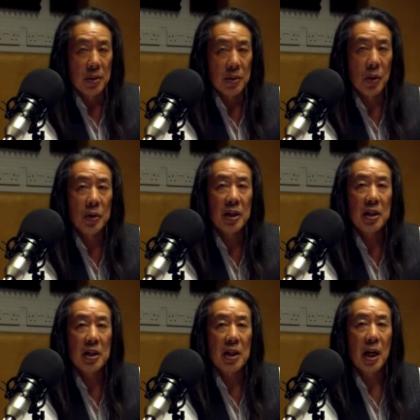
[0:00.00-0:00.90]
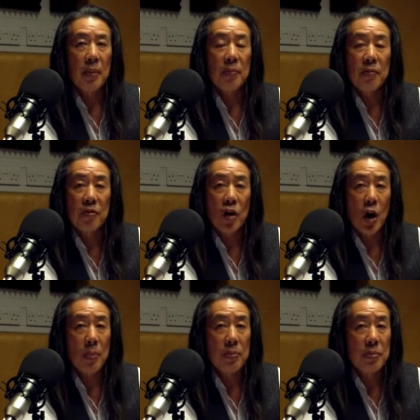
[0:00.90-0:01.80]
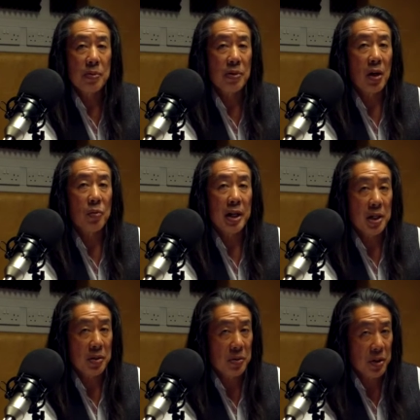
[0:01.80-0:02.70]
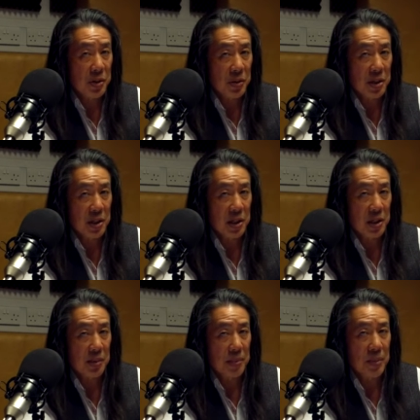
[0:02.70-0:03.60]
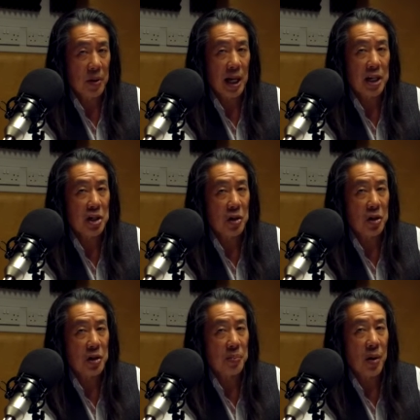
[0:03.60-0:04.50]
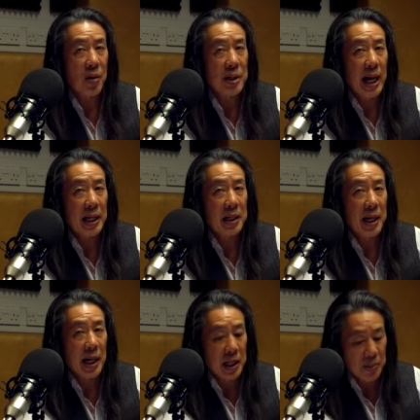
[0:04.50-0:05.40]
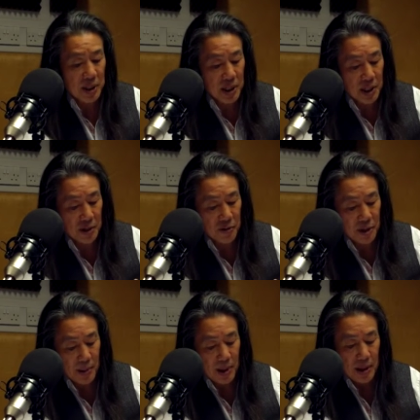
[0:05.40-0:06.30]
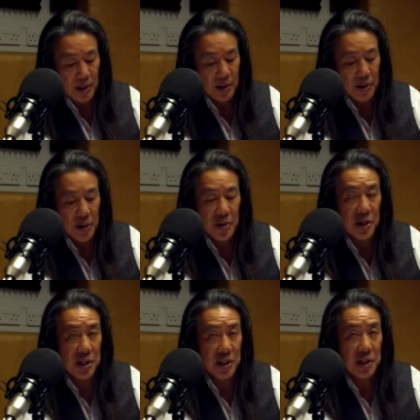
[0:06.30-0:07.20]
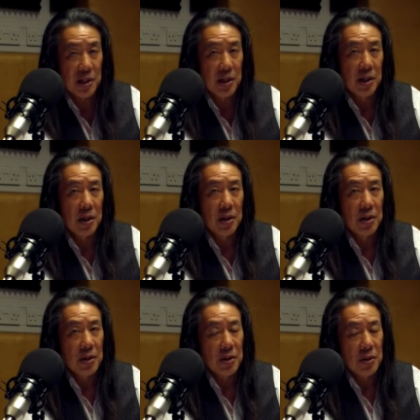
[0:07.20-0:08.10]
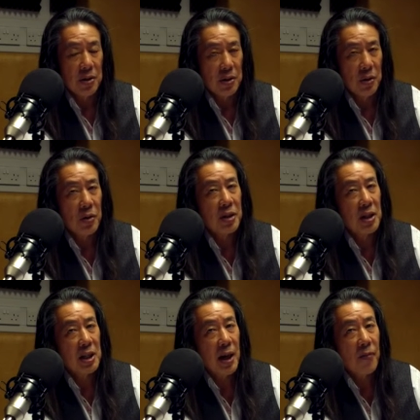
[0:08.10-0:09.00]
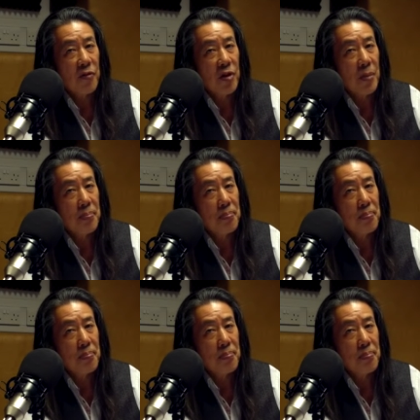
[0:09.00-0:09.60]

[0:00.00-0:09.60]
Thought can come from theoretical sources. People like Skocpol and Halliday are themselves theorists. Thought can come from